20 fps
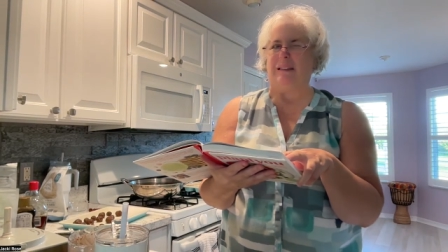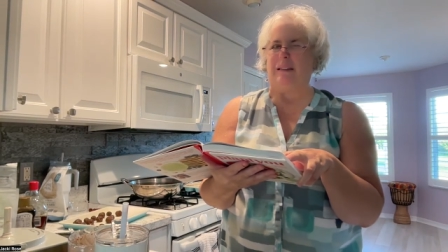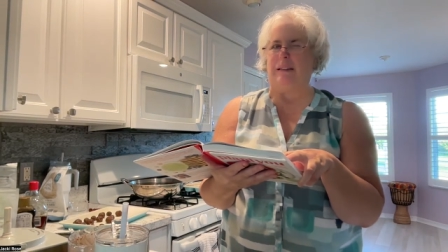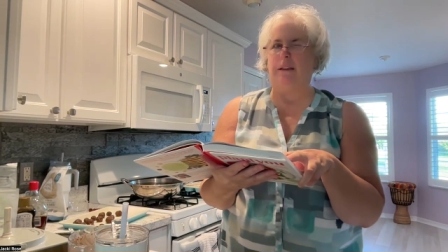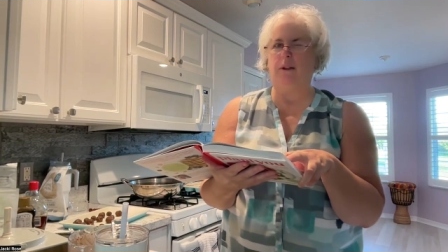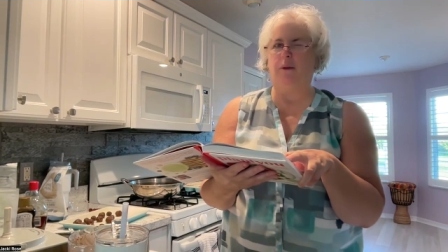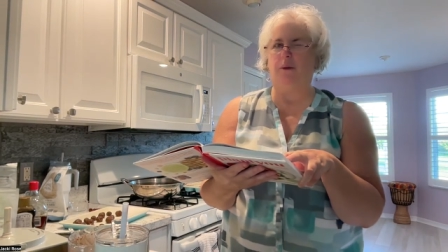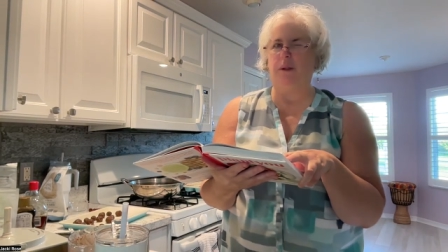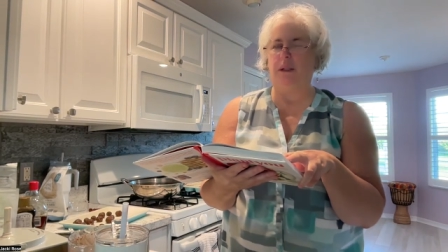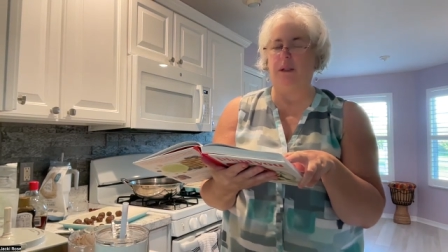
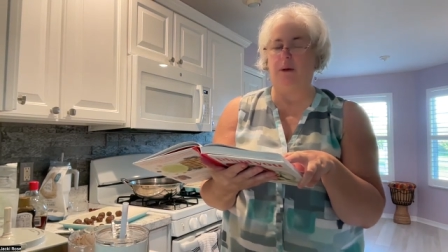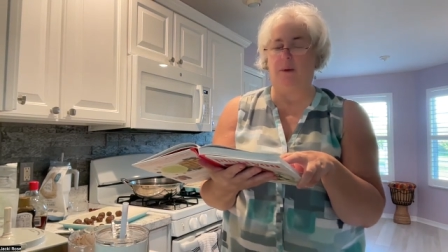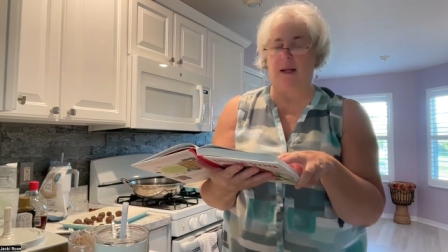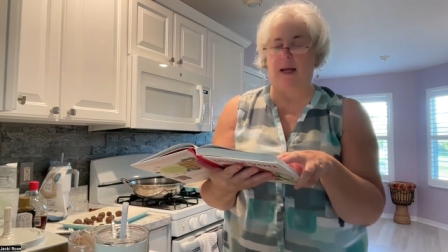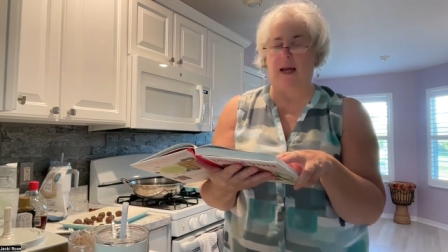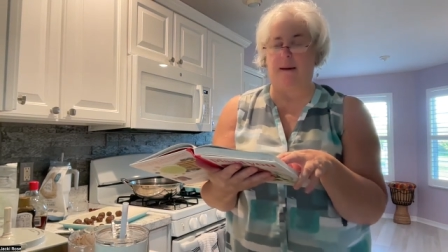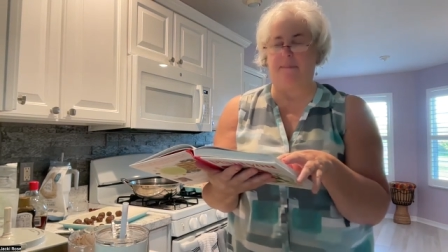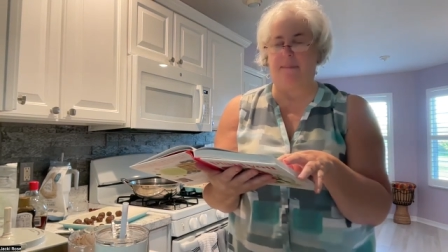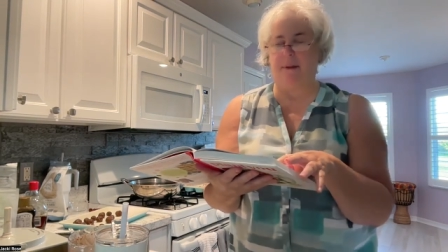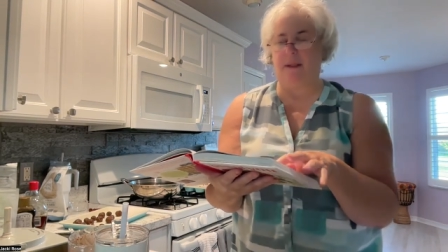So we'll see what
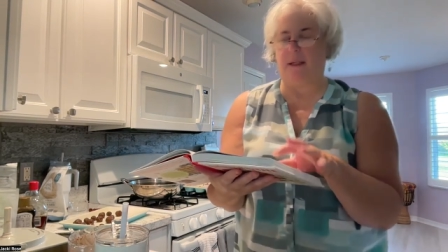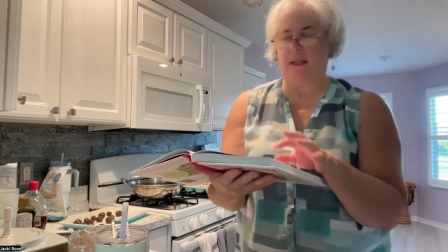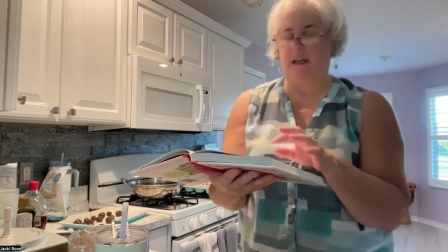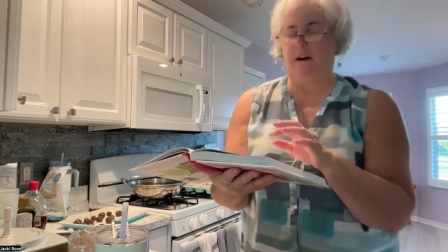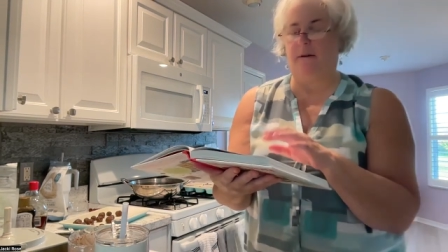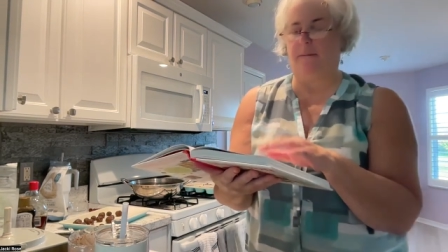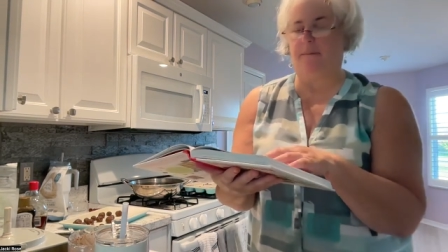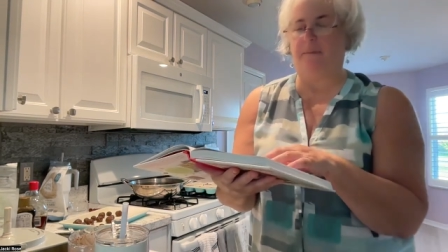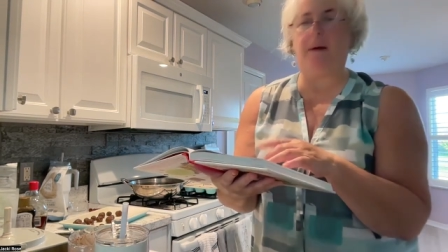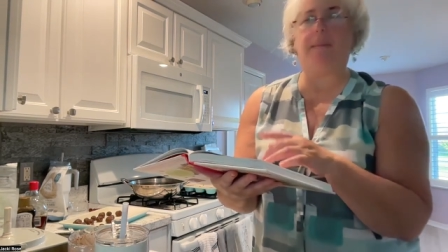happens
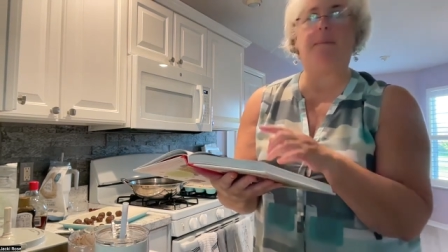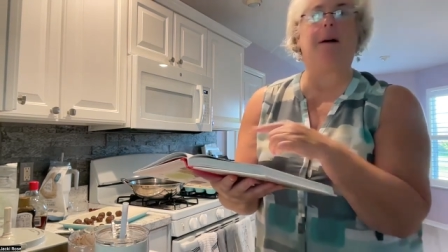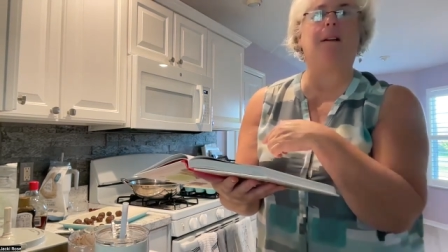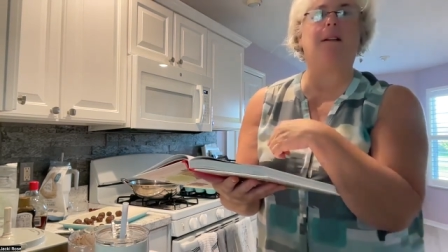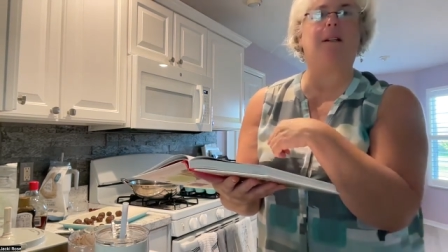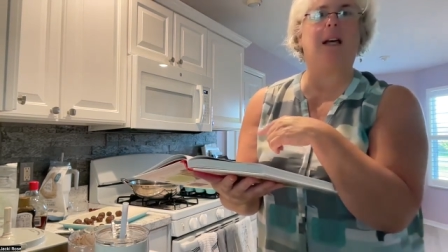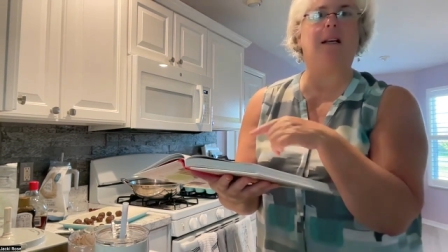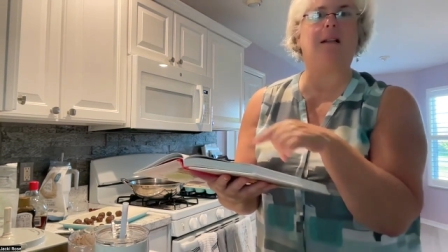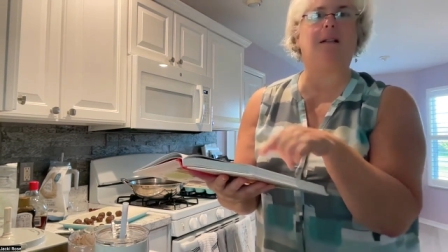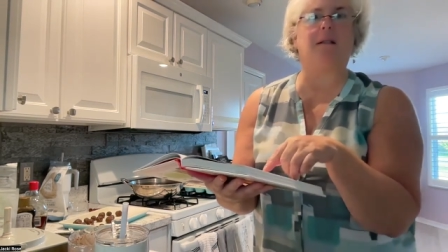there. Maybe I'll
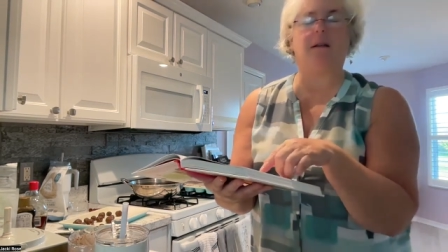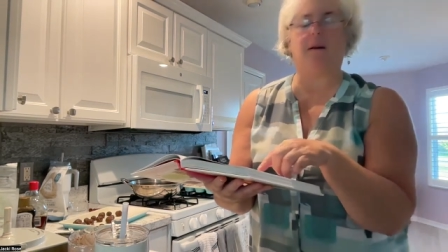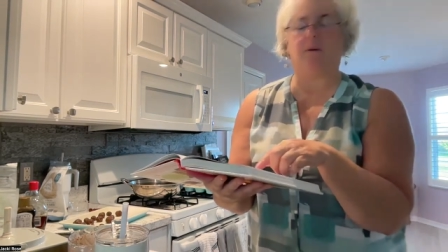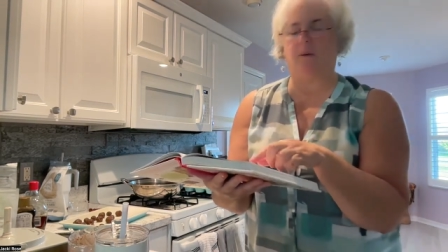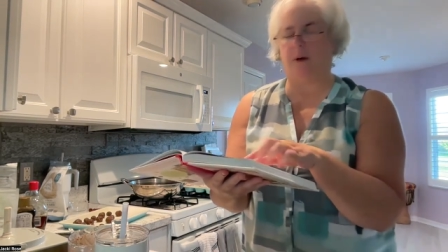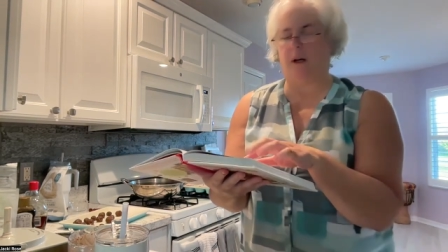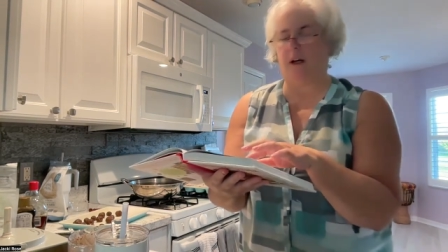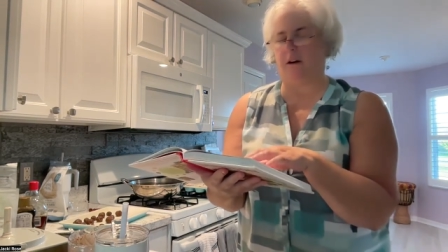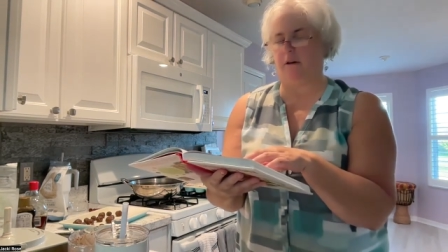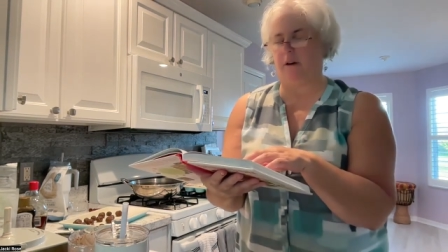taste it
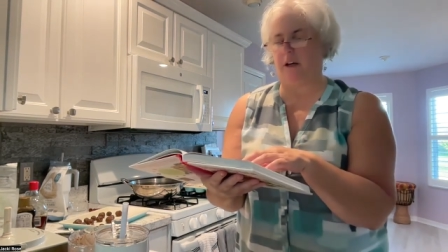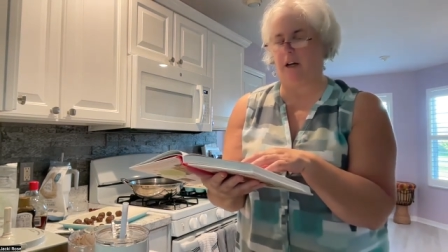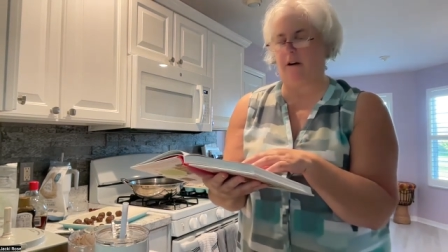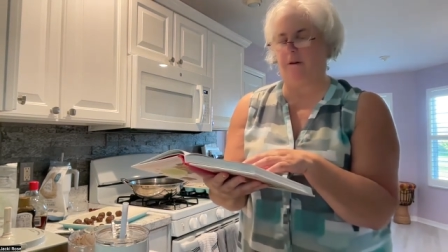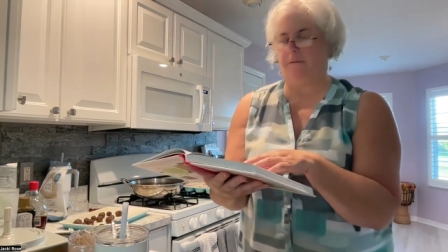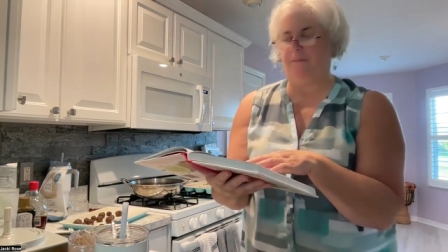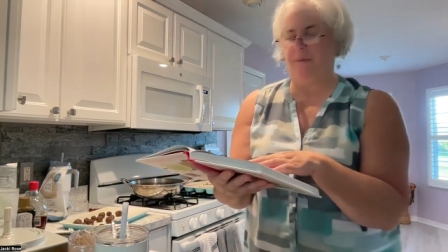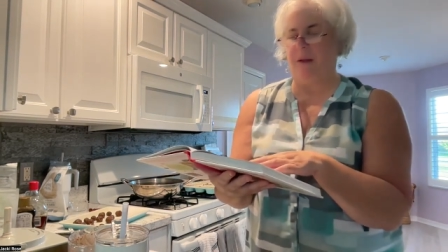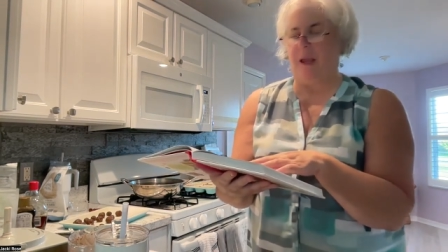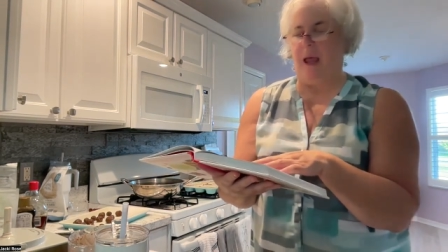while you're
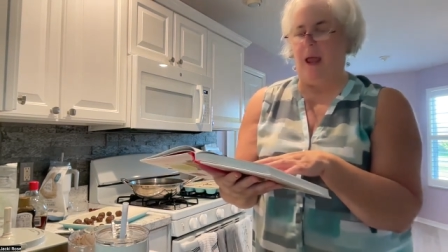here.